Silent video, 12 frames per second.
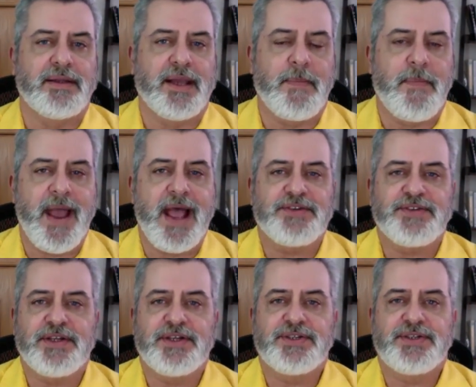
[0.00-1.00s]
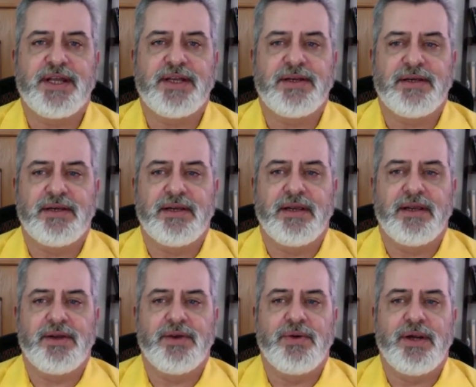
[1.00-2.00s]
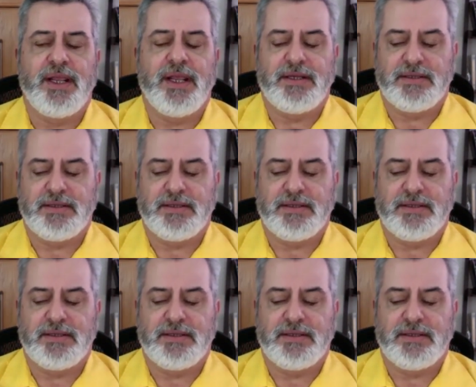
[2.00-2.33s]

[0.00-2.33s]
capacities that you need